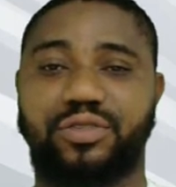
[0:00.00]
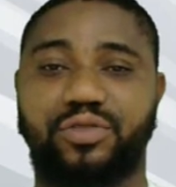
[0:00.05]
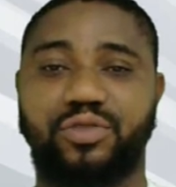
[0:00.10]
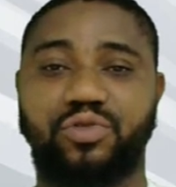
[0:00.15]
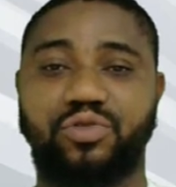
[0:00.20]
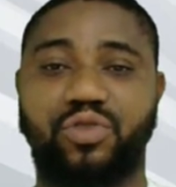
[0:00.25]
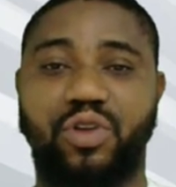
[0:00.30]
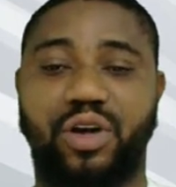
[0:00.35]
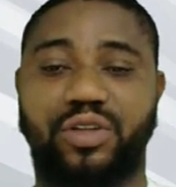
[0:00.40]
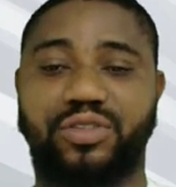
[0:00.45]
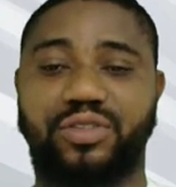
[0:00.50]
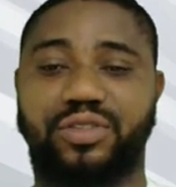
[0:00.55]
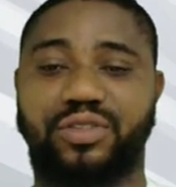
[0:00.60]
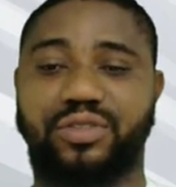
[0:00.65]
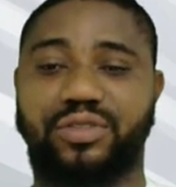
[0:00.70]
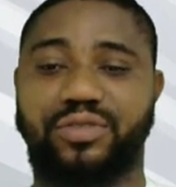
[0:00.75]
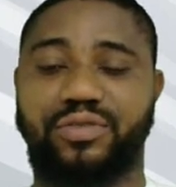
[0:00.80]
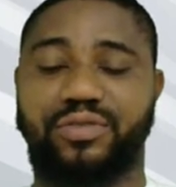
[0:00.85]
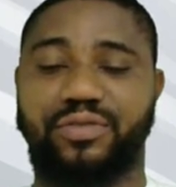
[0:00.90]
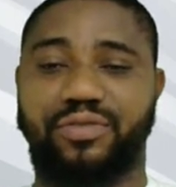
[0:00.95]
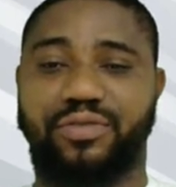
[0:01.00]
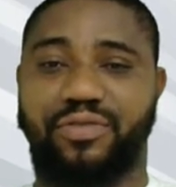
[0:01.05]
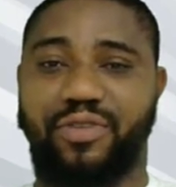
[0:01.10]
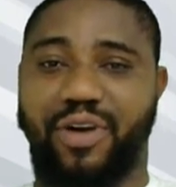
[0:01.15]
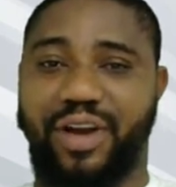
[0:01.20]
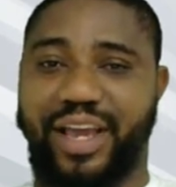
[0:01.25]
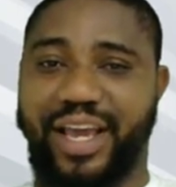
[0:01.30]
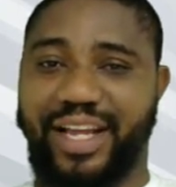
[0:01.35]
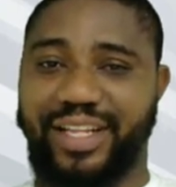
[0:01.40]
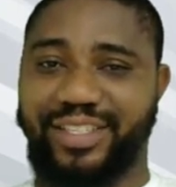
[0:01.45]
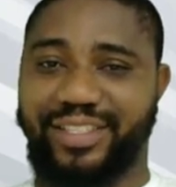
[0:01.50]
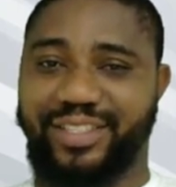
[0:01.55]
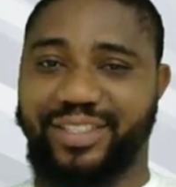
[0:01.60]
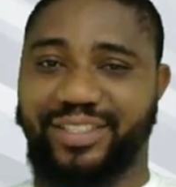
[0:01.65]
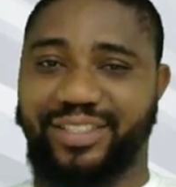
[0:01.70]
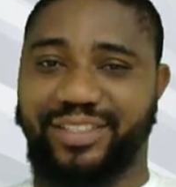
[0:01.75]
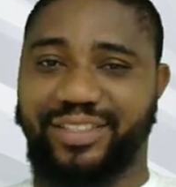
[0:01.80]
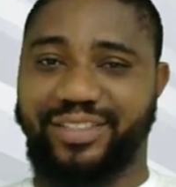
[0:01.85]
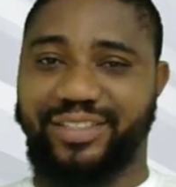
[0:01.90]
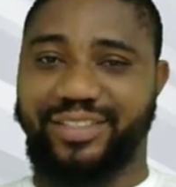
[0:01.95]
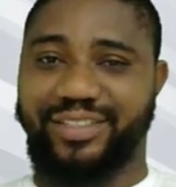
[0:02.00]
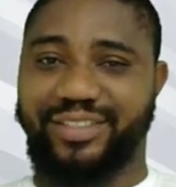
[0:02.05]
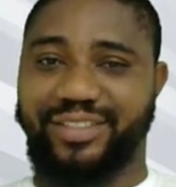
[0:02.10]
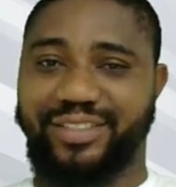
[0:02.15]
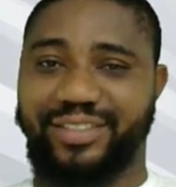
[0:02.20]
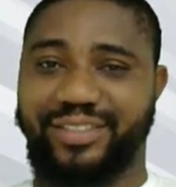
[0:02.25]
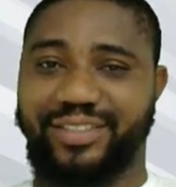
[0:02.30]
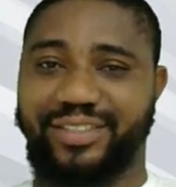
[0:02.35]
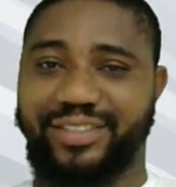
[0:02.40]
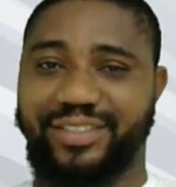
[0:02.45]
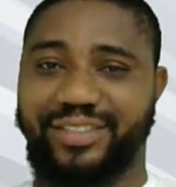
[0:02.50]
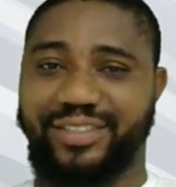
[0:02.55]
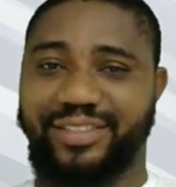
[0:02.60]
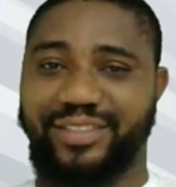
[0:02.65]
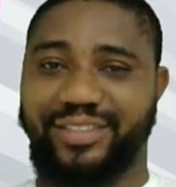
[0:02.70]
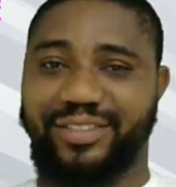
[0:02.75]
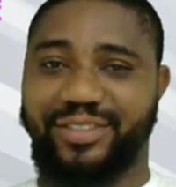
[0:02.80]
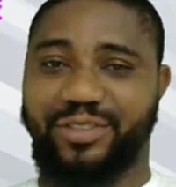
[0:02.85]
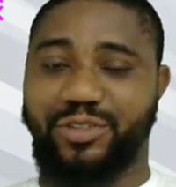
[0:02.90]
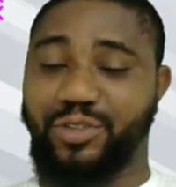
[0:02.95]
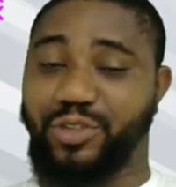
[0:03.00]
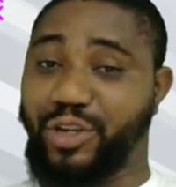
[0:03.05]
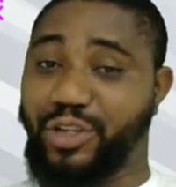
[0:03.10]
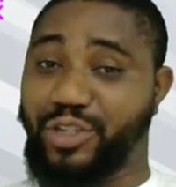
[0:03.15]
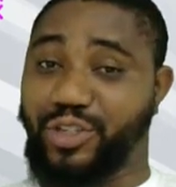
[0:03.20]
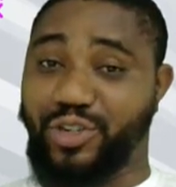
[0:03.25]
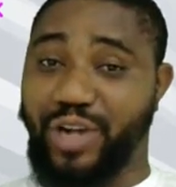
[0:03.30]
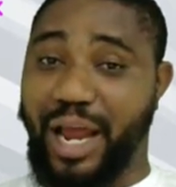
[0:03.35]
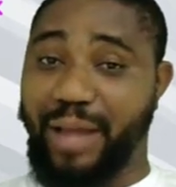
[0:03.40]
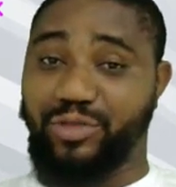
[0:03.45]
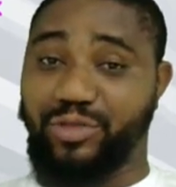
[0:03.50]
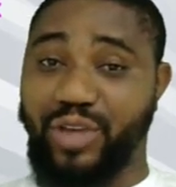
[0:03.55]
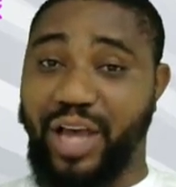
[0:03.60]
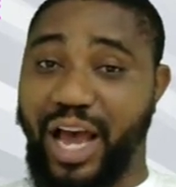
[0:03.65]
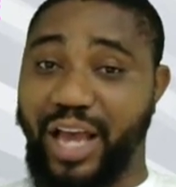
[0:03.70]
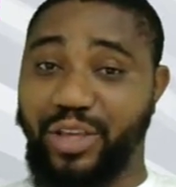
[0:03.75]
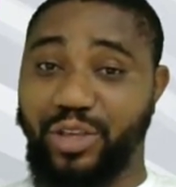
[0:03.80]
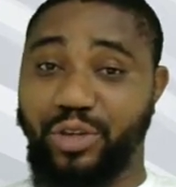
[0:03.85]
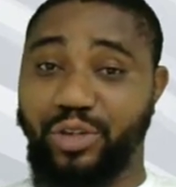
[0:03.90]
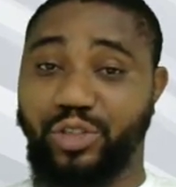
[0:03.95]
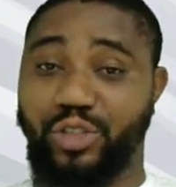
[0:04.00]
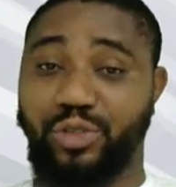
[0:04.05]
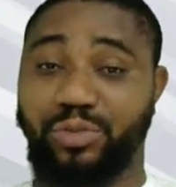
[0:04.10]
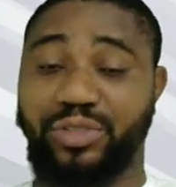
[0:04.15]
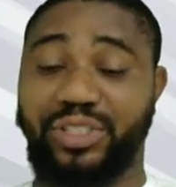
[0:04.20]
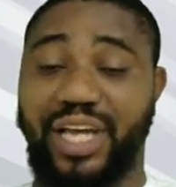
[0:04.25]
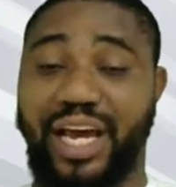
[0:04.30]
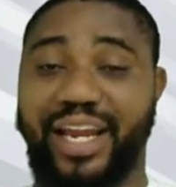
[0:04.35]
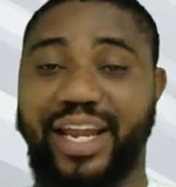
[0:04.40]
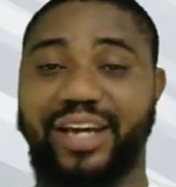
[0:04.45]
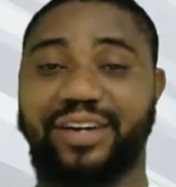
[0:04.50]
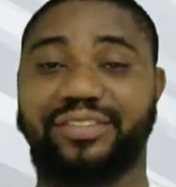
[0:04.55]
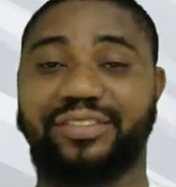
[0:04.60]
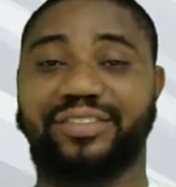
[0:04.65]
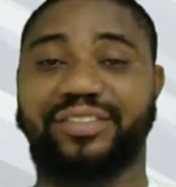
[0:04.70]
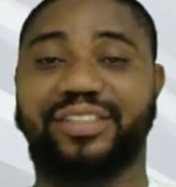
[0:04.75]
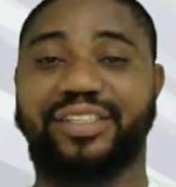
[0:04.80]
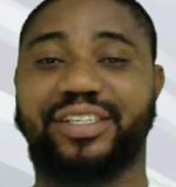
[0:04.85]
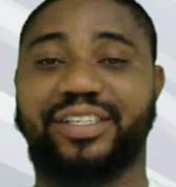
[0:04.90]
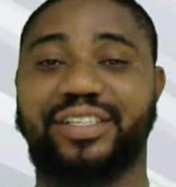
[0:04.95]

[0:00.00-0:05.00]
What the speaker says: do not forget to subscribe to our YouTube channel.